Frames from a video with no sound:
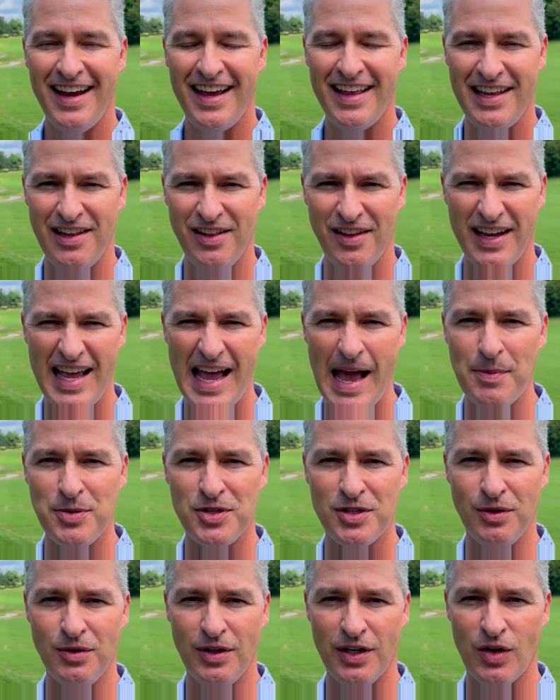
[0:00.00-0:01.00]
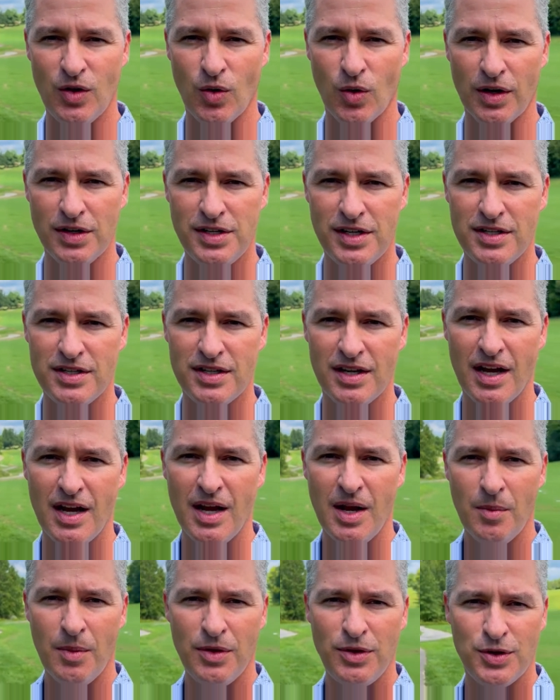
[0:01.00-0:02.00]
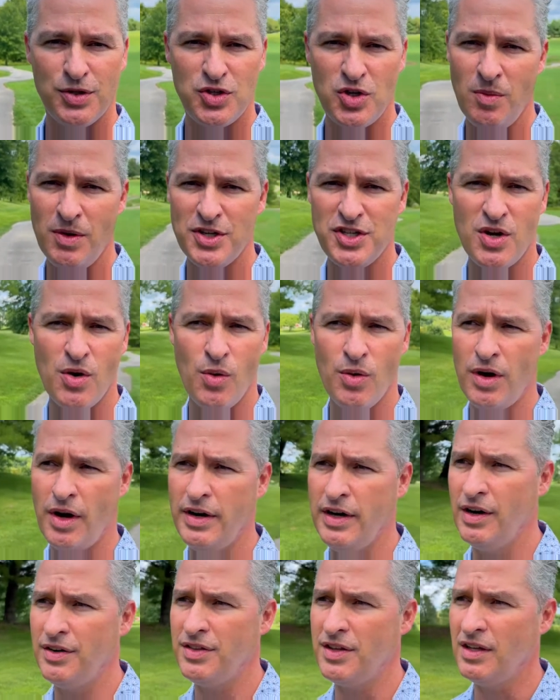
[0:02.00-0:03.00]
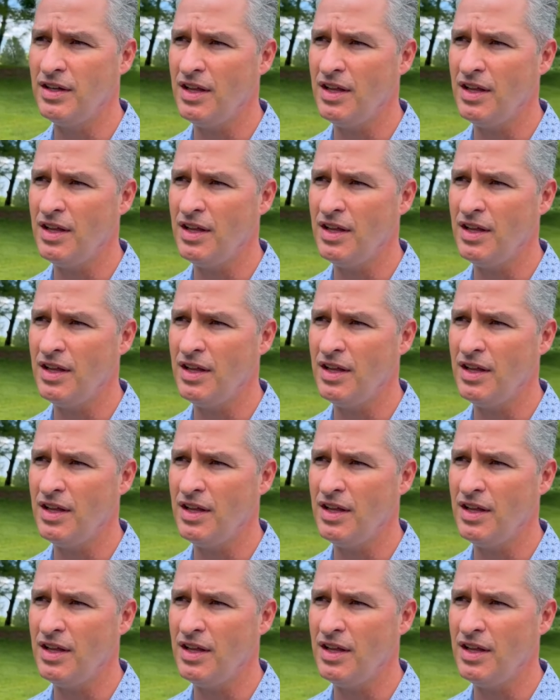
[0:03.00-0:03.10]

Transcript: and they look absolutely gorgeous. But there's so much going on here at the